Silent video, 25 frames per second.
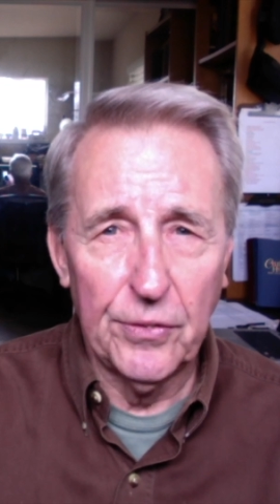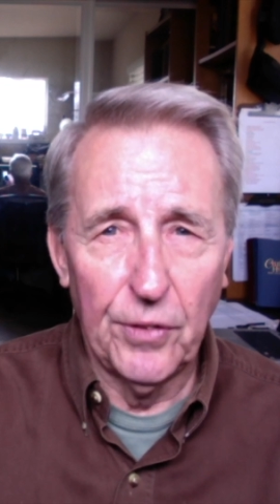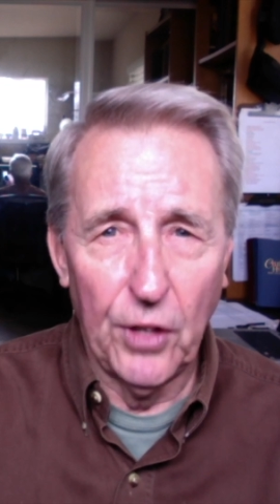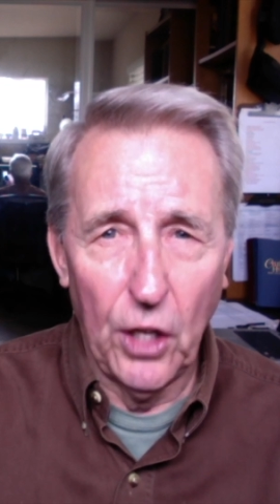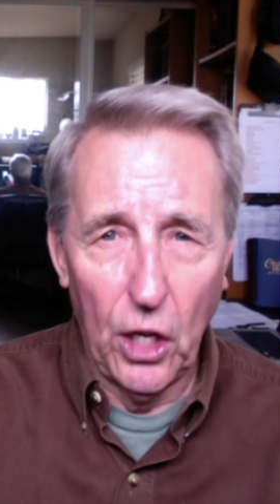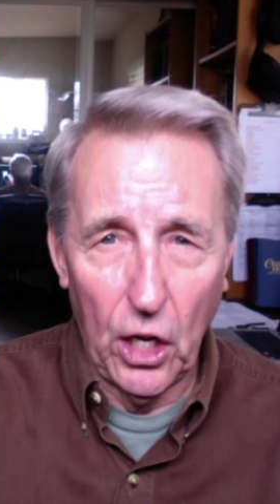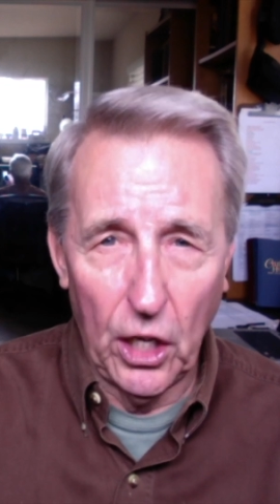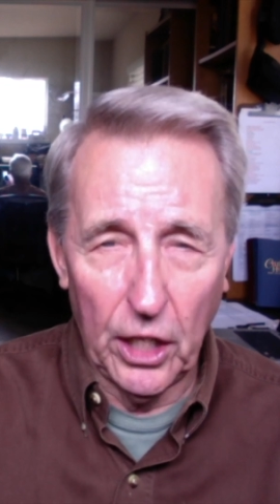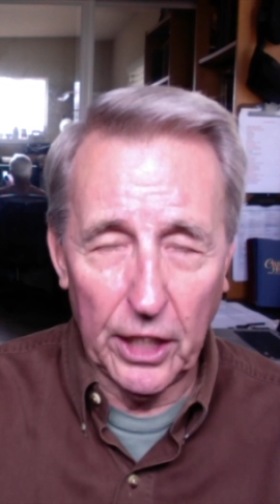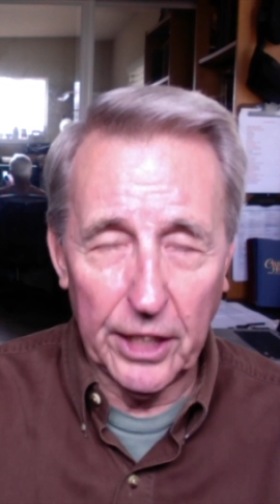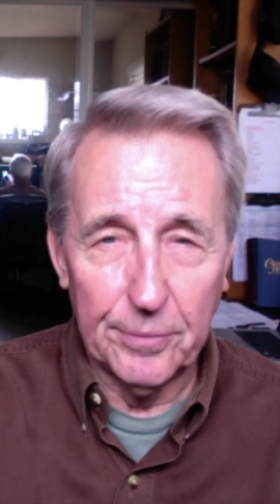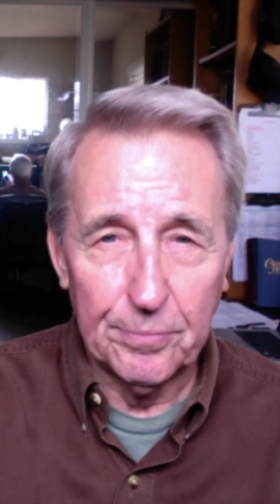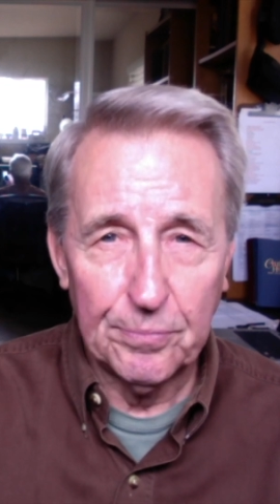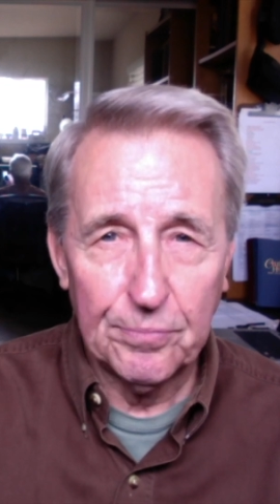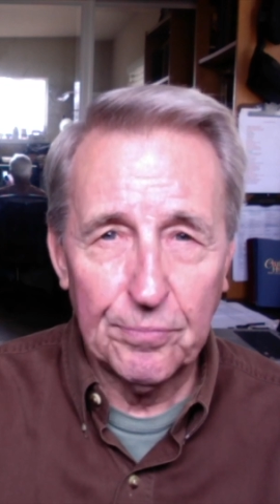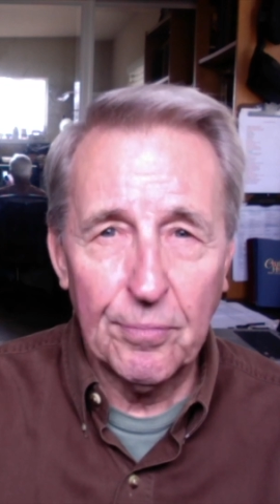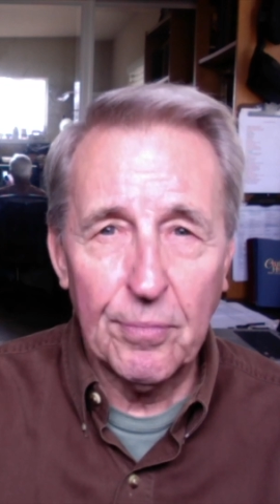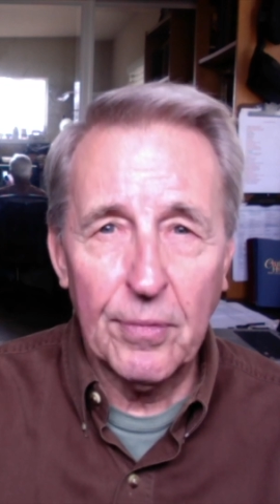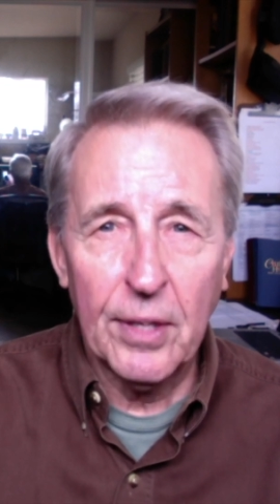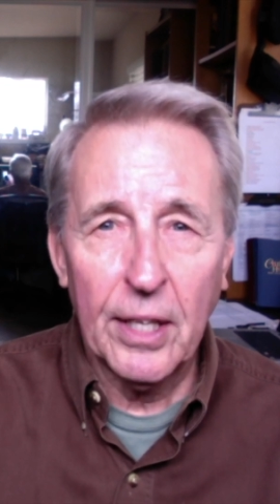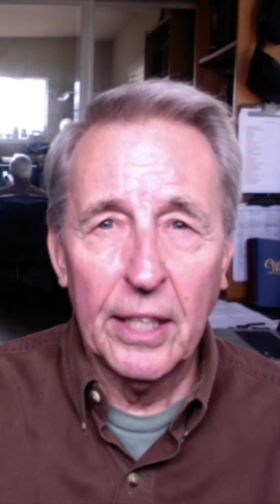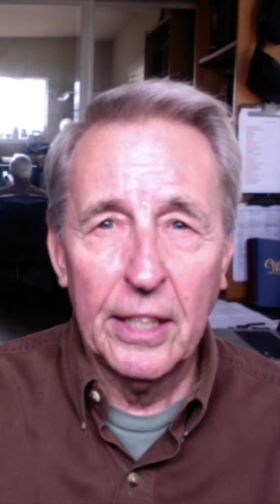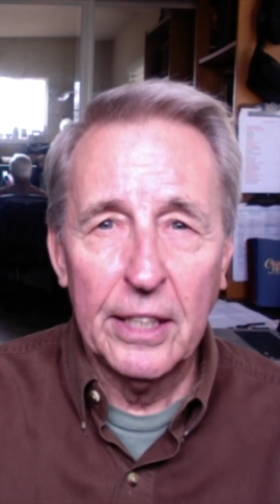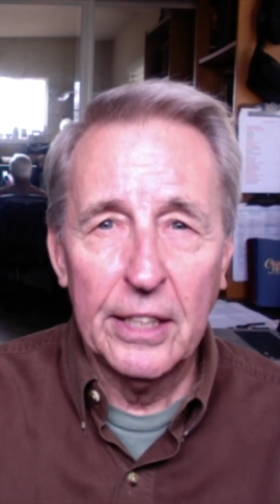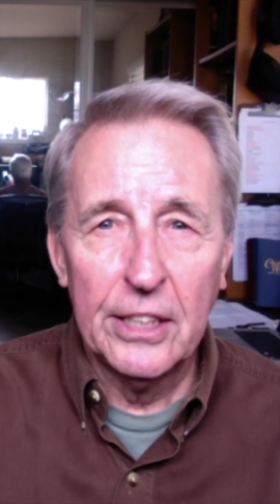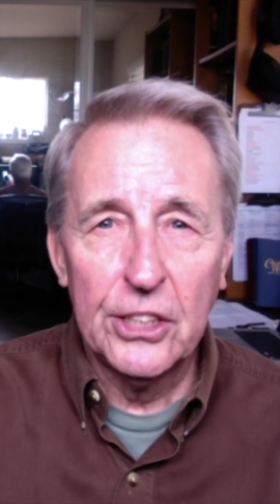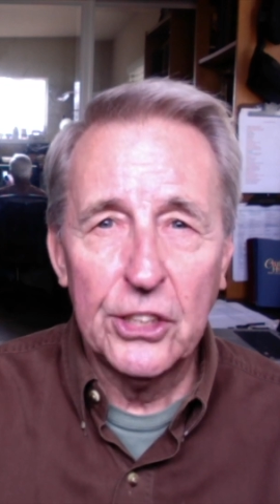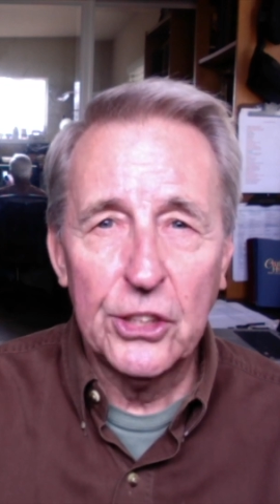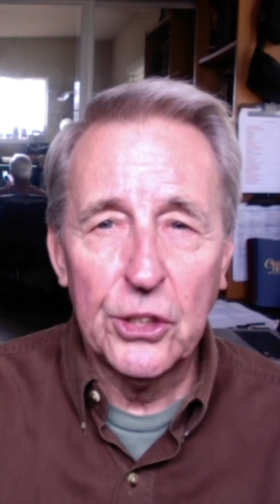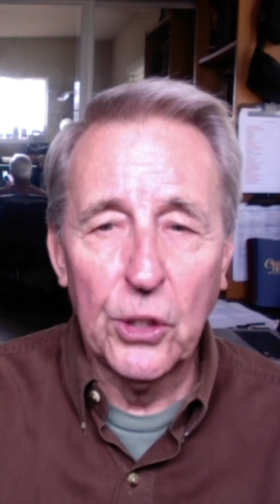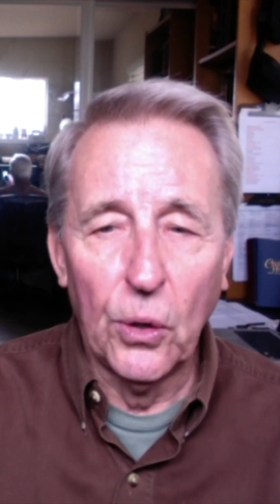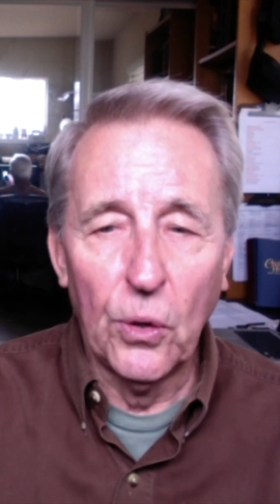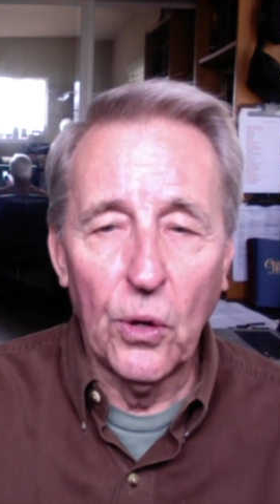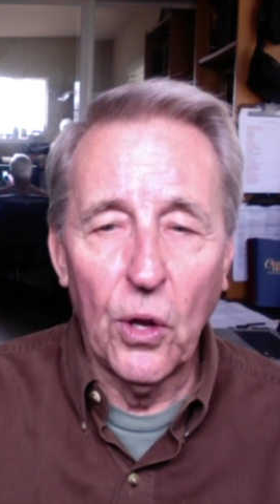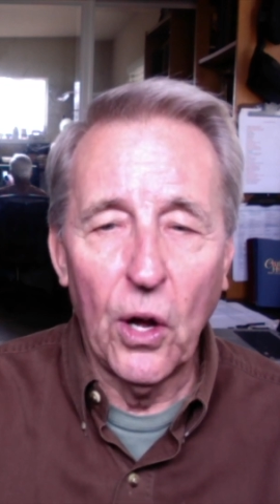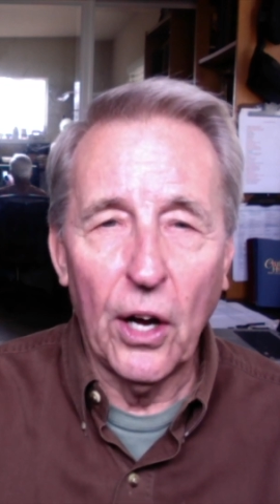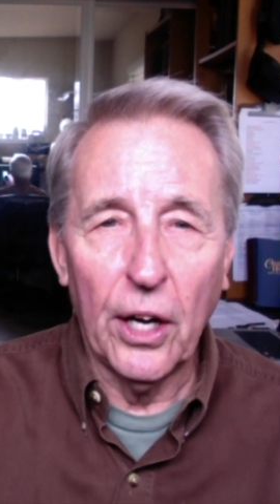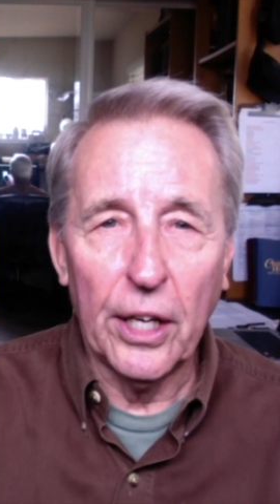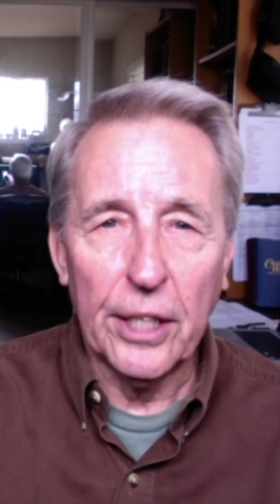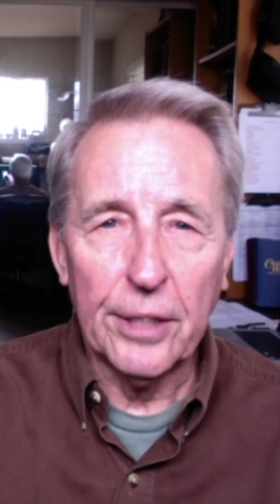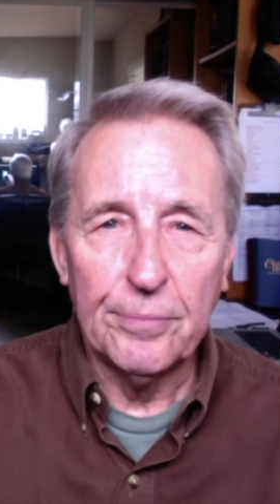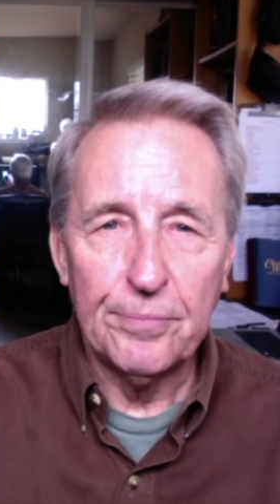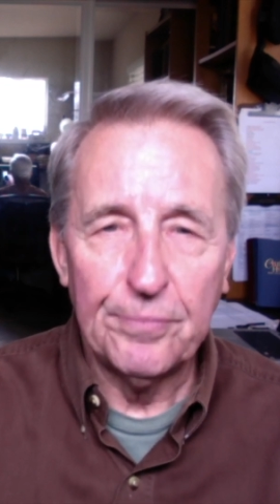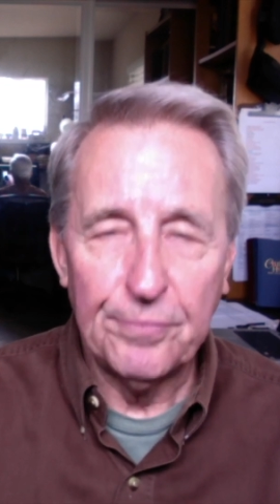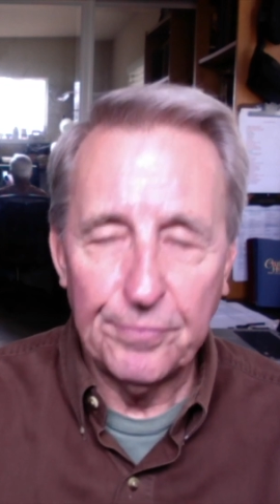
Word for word: vlog. So long.